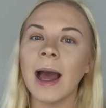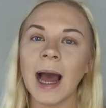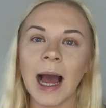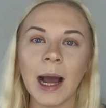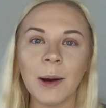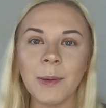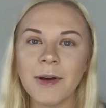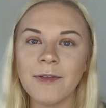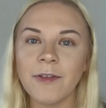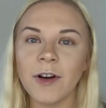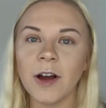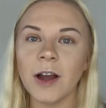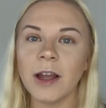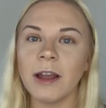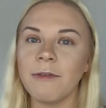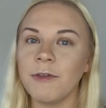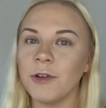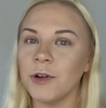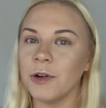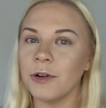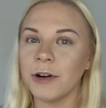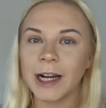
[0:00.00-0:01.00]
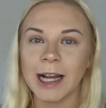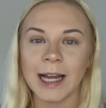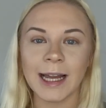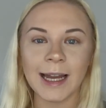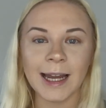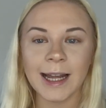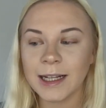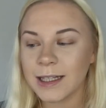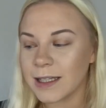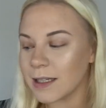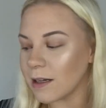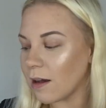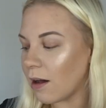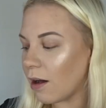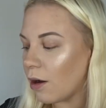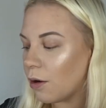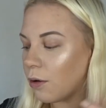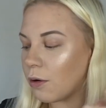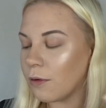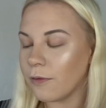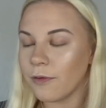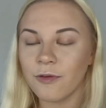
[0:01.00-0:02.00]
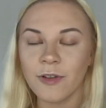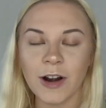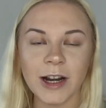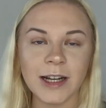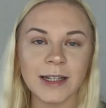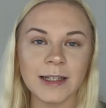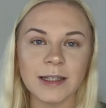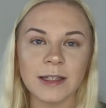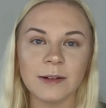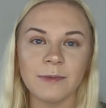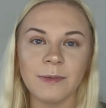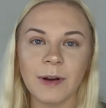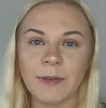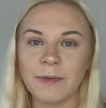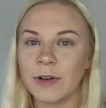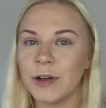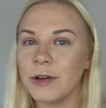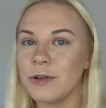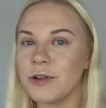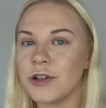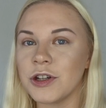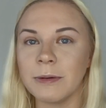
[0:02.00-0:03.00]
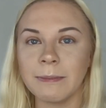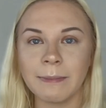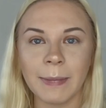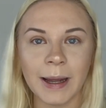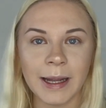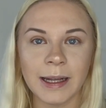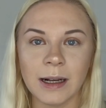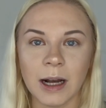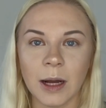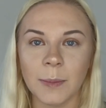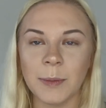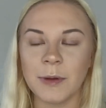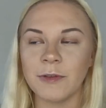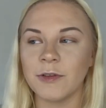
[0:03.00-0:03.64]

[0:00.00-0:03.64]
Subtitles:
However, if you're a collector of Friends Revolution makeup,